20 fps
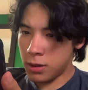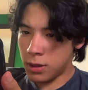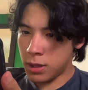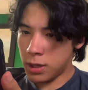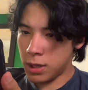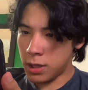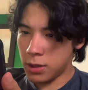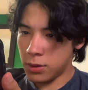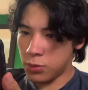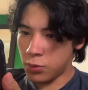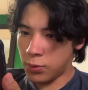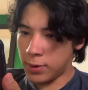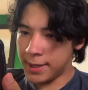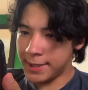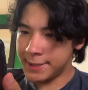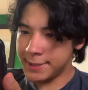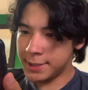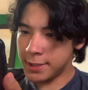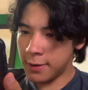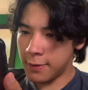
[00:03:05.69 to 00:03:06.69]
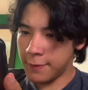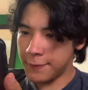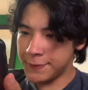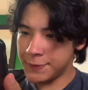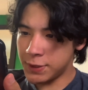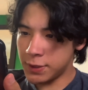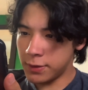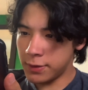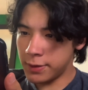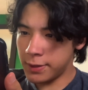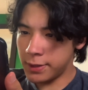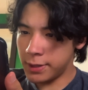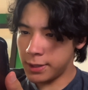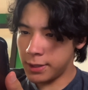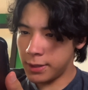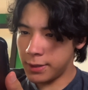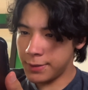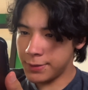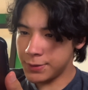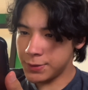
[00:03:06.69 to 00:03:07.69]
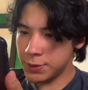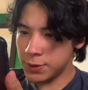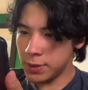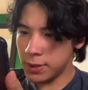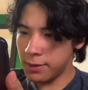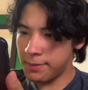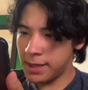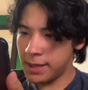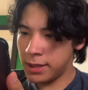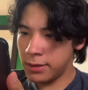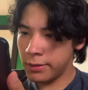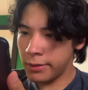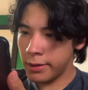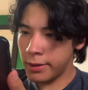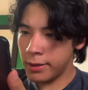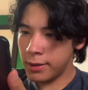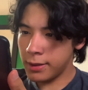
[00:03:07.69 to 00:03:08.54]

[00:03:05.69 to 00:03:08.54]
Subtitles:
And west of Suleiman